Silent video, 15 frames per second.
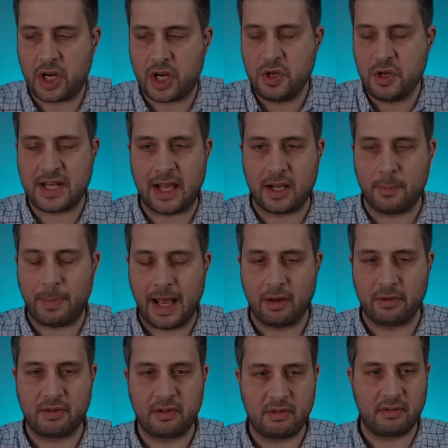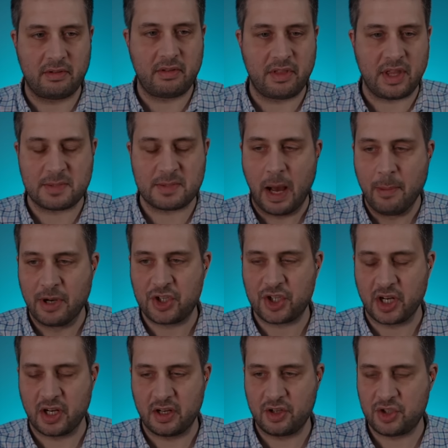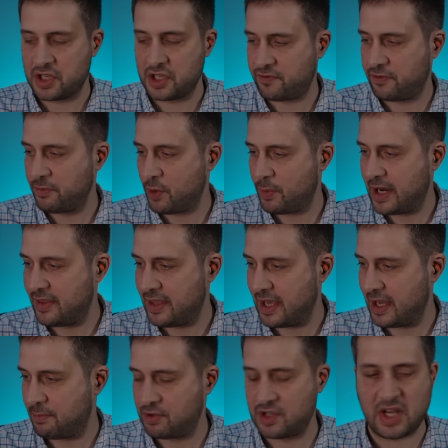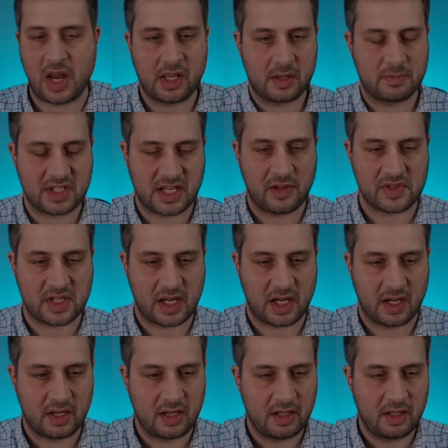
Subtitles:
What can you tell about this publisher just from the way they're presenting themselves here?